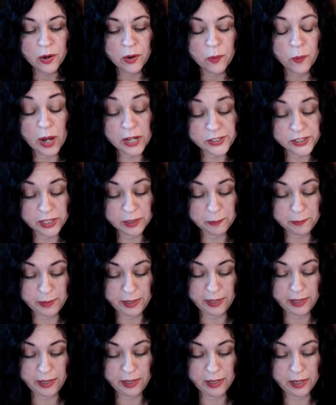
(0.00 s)
Watching
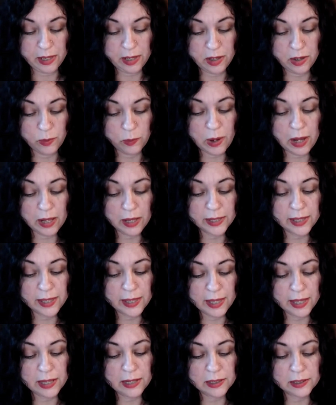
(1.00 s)
me while he
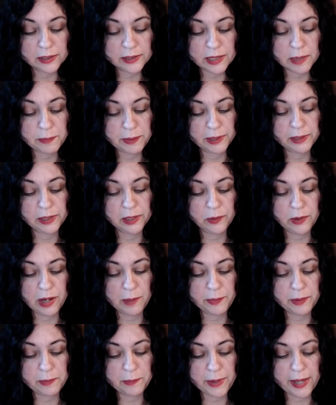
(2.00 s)
held a pillow
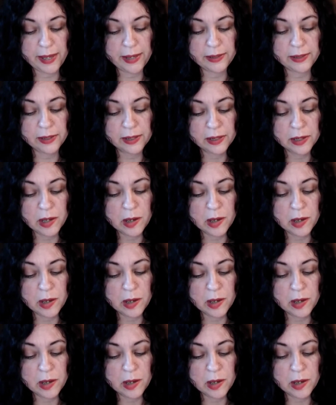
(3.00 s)
up in bed,